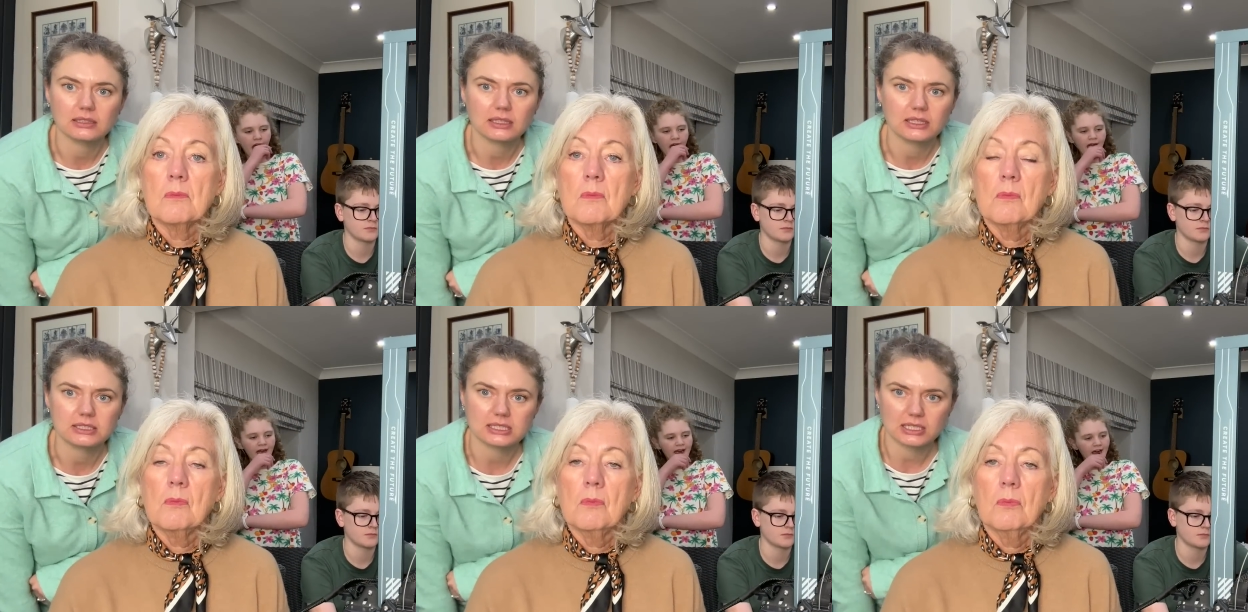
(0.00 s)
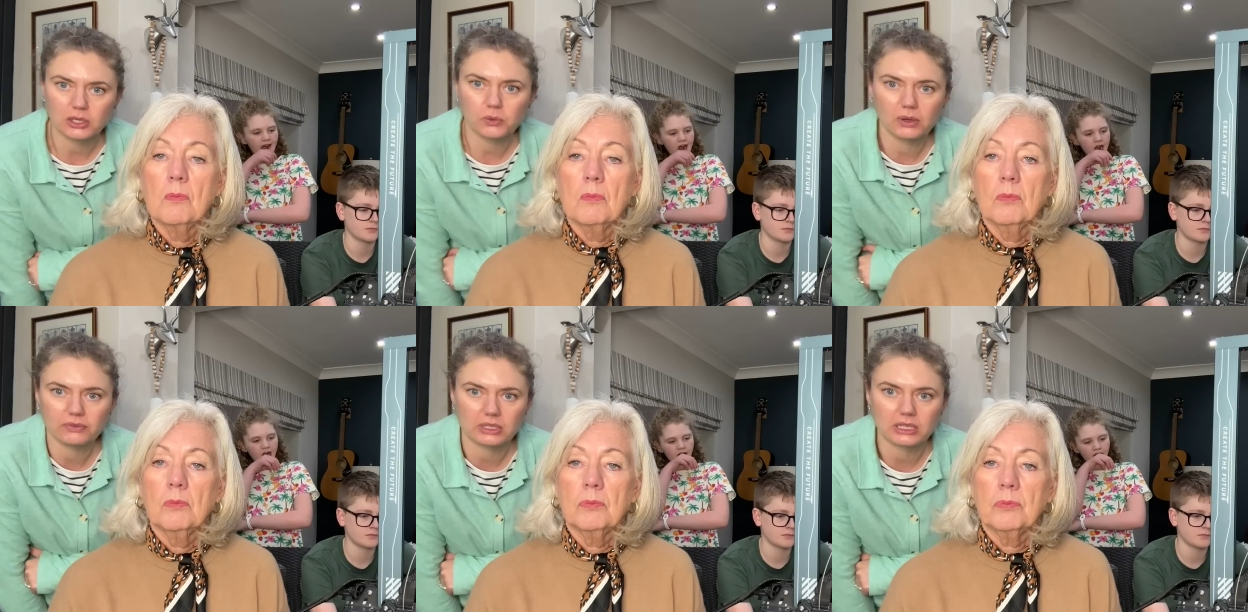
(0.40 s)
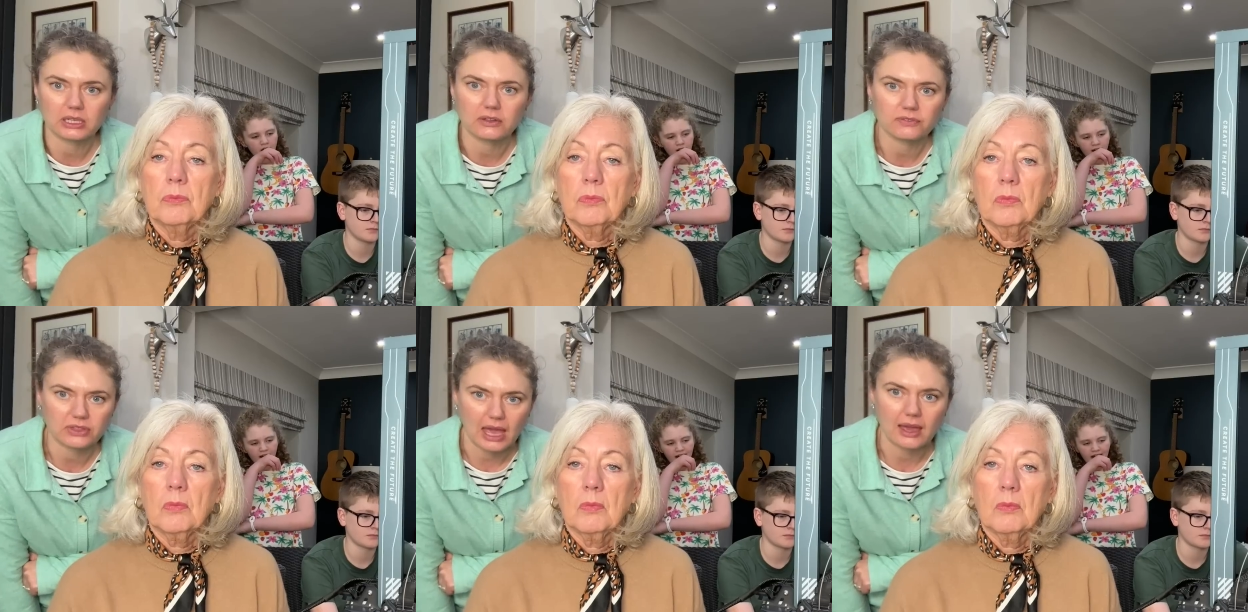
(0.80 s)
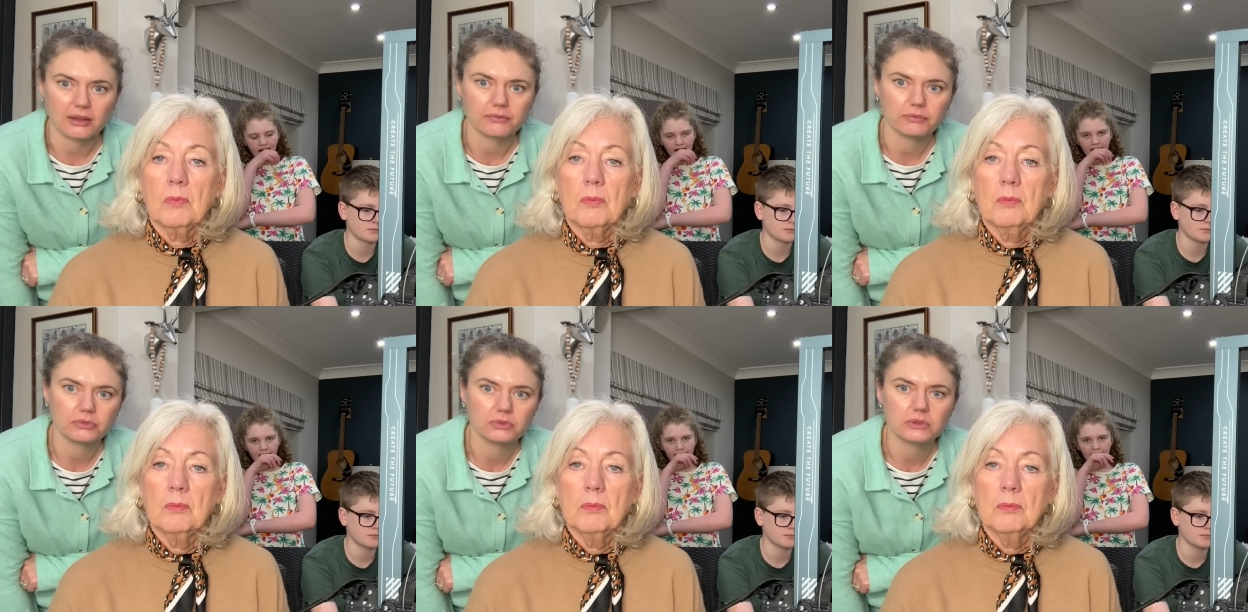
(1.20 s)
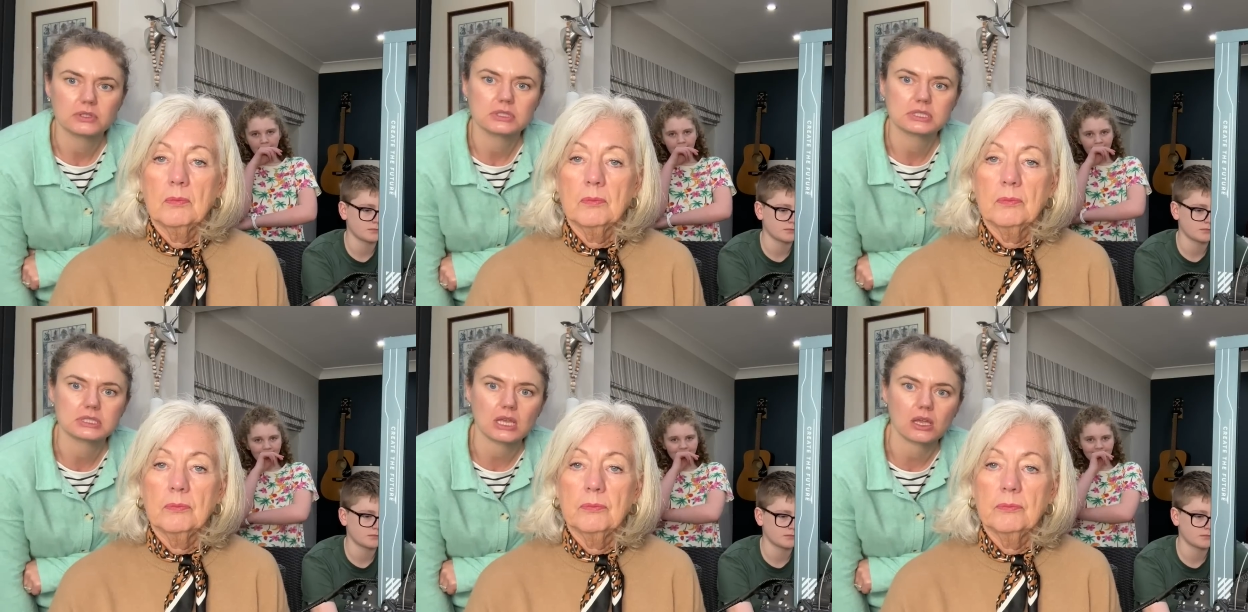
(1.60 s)
Speaker 1: It's the equivalent of that.
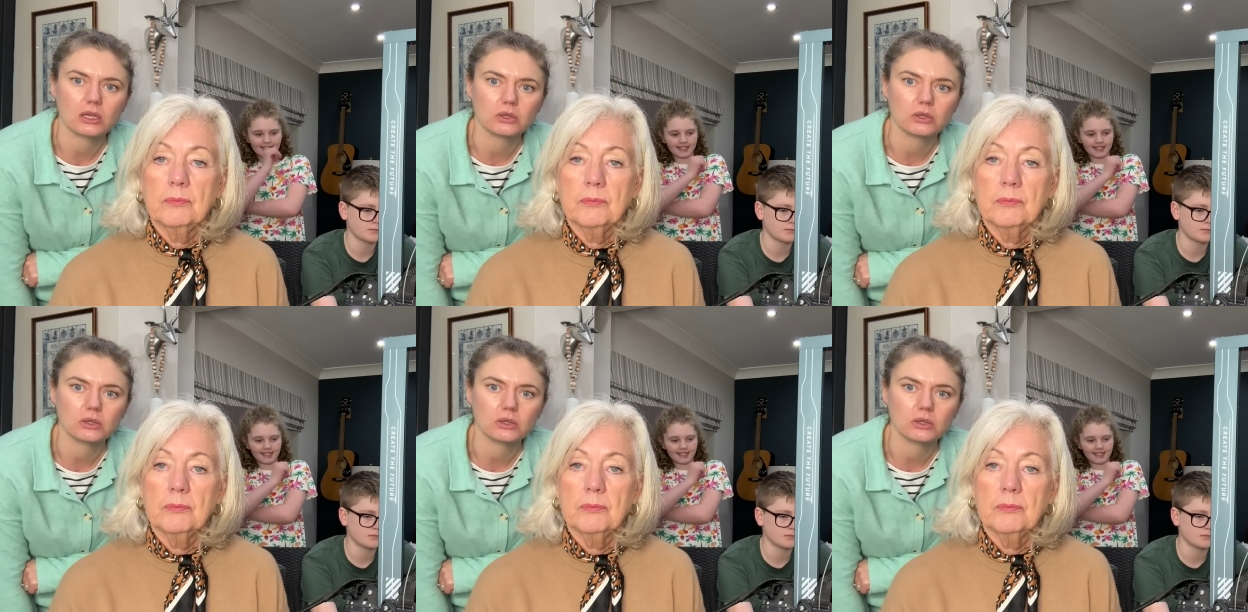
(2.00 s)
So,